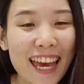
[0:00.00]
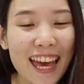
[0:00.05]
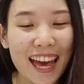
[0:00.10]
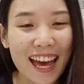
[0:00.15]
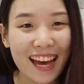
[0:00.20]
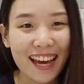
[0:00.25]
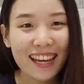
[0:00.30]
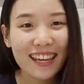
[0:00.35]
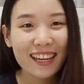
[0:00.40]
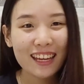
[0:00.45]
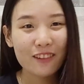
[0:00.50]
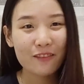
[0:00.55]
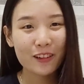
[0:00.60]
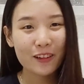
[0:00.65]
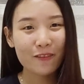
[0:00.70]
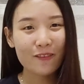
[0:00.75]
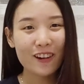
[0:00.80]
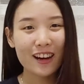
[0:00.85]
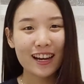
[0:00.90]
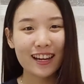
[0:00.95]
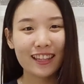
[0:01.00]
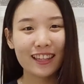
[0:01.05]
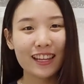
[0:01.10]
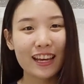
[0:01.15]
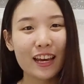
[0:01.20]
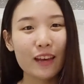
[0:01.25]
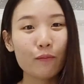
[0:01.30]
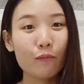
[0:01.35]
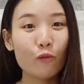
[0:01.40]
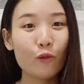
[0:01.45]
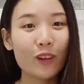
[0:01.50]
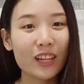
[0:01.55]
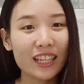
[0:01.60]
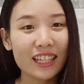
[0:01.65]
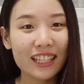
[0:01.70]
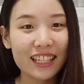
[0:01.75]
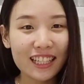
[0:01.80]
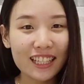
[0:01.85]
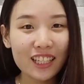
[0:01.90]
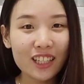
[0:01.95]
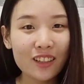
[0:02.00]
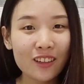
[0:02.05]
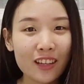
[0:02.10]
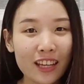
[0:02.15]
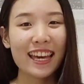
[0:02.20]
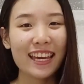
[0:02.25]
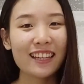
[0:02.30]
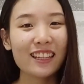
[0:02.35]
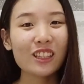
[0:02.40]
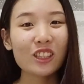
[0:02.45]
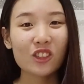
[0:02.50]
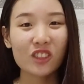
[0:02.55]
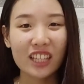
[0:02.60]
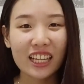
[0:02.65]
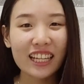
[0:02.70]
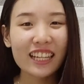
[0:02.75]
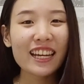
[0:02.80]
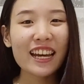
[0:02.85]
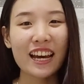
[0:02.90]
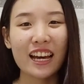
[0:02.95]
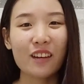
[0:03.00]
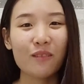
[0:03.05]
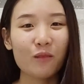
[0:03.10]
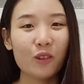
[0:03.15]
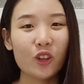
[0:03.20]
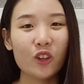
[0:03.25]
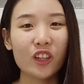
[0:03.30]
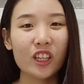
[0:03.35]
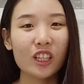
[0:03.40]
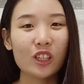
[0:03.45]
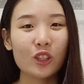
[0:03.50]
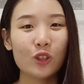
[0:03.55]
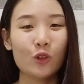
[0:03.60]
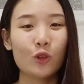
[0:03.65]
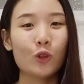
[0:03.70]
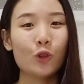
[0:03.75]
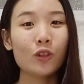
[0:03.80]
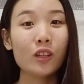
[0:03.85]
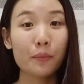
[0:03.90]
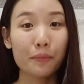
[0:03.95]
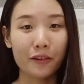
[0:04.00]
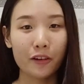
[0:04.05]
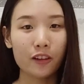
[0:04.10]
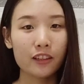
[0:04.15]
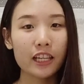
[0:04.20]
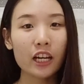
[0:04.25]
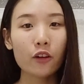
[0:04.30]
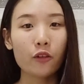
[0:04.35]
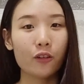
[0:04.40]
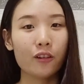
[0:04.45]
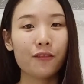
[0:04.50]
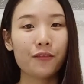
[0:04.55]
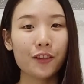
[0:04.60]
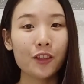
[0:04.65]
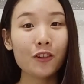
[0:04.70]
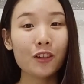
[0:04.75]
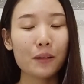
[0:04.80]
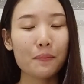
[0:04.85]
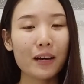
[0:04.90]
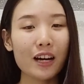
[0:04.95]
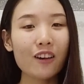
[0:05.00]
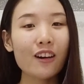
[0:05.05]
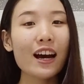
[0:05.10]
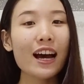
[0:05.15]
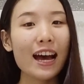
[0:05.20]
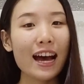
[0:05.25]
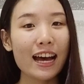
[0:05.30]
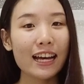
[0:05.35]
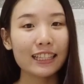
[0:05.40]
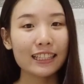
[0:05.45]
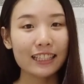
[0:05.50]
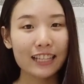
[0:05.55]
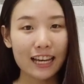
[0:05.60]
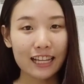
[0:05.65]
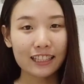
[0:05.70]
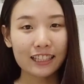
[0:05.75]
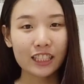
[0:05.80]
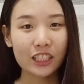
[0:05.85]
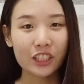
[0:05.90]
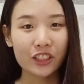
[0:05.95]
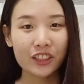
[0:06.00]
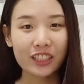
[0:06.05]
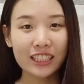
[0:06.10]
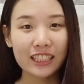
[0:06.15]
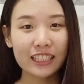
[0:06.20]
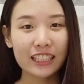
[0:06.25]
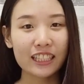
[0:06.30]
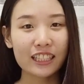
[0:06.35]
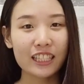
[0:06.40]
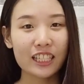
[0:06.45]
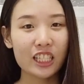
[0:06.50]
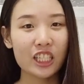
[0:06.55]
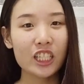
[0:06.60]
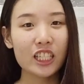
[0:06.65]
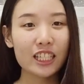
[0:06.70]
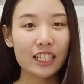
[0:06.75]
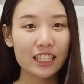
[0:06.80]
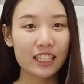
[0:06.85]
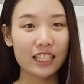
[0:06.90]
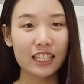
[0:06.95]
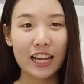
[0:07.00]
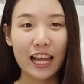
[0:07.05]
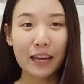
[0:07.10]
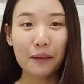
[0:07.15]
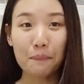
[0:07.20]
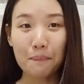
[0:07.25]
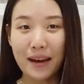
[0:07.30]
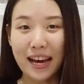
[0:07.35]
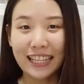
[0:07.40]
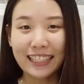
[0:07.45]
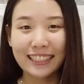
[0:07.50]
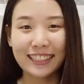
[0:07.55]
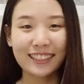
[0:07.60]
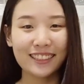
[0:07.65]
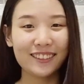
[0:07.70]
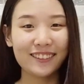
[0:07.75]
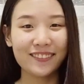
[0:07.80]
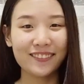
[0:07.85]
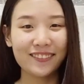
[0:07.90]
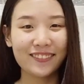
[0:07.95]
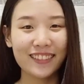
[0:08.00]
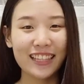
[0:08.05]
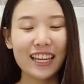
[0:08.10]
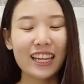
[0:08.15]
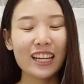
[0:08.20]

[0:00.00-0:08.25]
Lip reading: Hi everyone, I'm Winnie, and today I'm going to do a product review about Artistry Signature Select Mask.